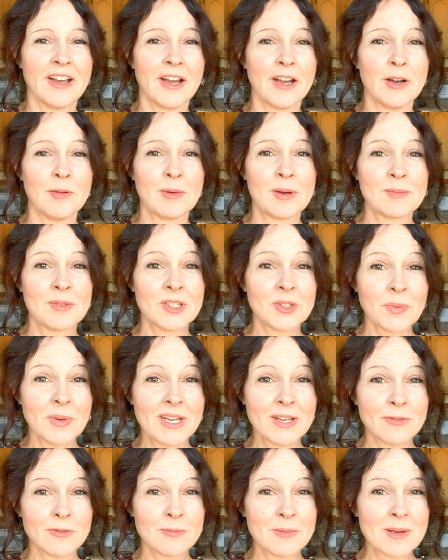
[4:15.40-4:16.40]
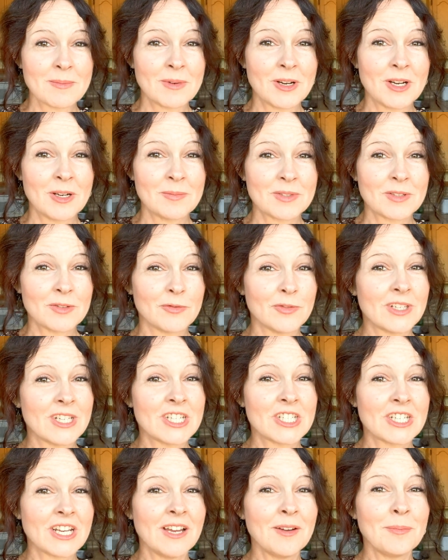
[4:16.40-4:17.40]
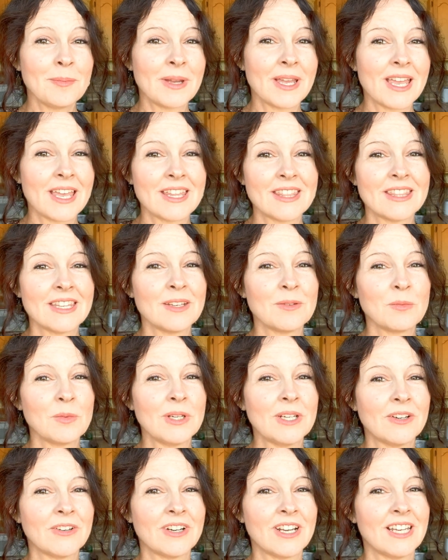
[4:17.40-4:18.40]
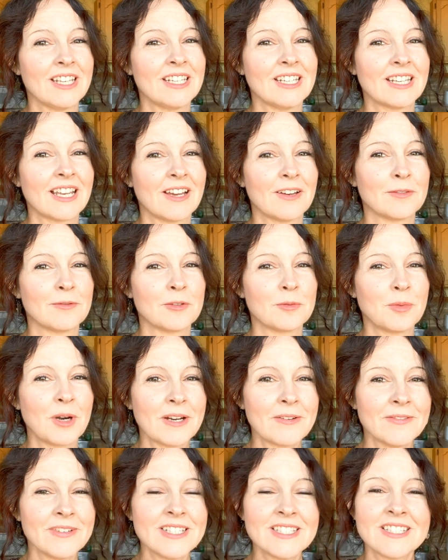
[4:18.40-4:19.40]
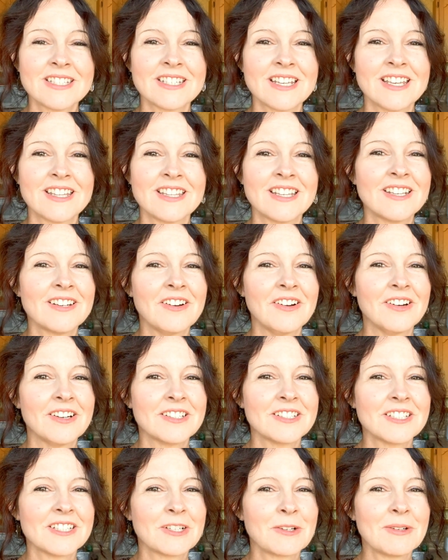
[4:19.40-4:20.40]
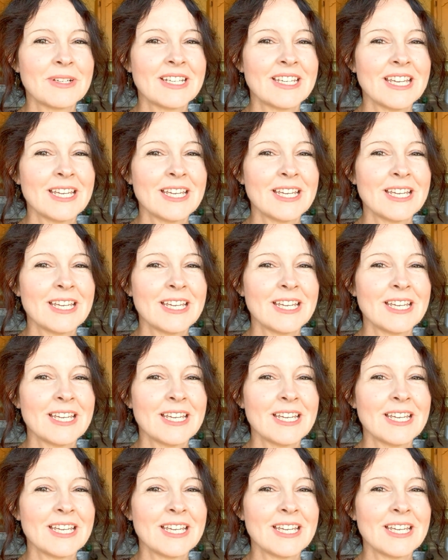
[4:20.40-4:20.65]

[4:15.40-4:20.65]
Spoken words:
I'm just waiting for my mom to finish up, and then we are heading out for breakfast and then on to Green